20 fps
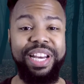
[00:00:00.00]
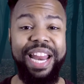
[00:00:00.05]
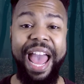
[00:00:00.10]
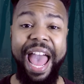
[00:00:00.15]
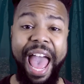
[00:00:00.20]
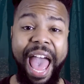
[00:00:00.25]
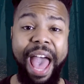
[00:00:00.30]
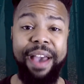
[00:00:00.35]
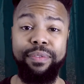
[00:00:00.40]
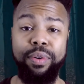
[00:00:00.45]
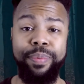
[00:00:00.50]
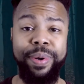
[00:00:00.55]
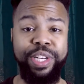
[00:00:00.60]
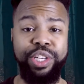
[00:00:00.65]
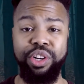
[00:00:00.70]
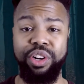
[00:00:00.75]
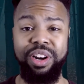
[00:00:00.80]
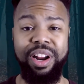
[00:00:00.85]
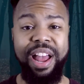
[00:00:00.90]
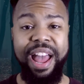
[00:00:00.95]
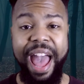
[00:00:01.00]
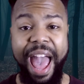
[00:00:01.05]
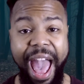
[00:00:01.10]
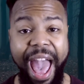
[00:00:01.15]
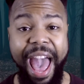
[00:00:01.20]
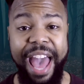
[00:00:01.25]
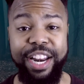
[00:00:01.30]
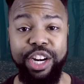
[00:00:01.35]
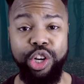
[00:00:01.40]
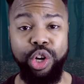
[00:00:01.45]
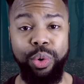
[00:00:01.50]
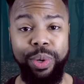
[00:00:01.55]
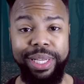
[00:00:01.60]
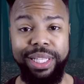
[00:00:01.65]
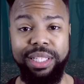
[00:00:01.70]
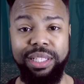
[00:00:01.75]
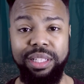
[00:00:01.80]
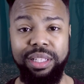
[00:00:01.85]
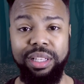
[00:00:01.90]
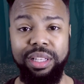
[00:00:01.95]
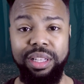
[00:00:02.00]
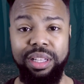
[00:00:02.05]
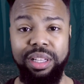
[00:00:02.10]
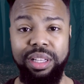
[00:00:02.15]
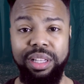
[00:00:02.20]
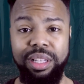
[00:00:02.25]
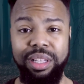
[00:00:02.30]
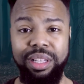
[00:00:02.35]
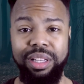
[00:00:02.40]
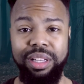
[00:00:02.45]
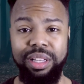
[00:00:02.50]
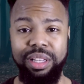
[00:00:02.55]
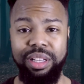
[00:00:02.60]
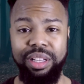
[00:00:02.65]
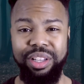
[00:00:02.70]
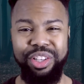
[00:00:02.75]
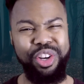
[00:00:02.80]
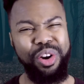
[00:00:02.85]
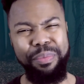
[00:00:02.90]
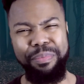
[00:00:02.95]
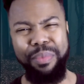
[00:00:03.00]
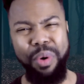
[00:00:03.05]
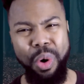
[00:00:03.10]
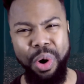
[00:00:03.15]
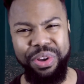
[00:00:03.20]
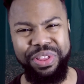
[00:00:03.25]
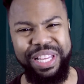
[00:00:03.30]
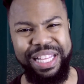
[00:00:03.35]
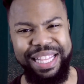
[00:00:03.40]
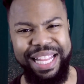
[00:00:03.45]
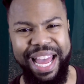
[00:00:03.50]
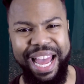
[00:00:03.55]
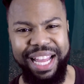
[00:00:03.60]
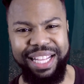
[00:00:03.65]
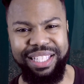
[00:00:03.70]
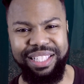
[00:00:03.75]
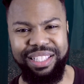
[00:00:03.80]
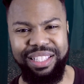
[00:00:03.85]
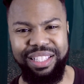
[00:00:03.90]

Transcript: than average or adequate. You're more than that.